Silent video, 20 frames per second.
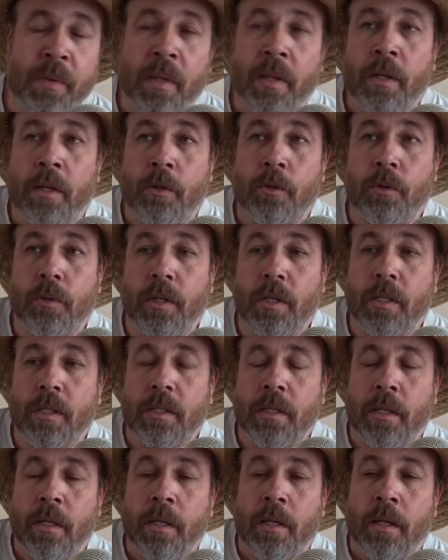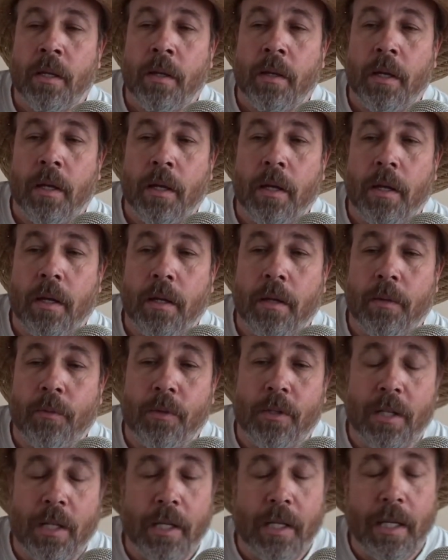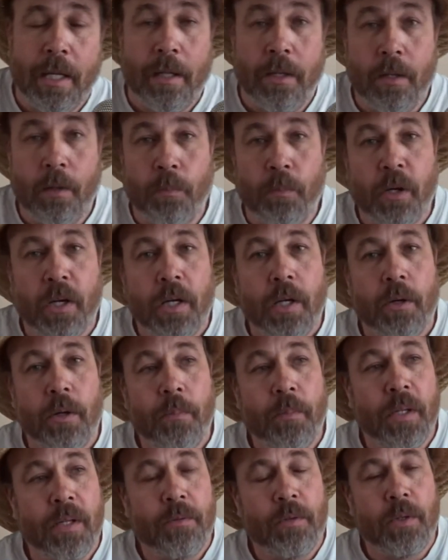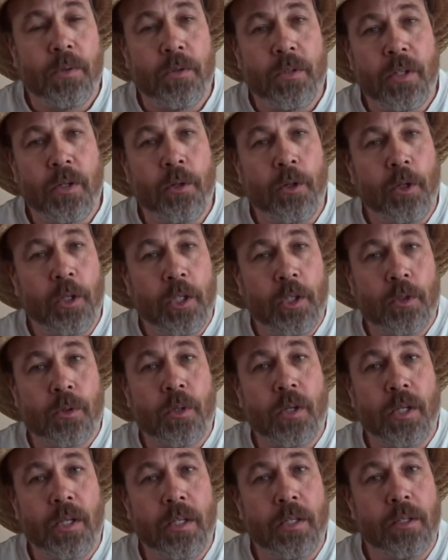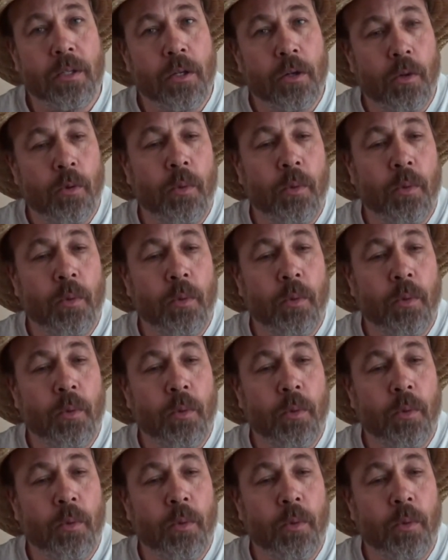trees. It was like out in the prairie, but if there was any trees,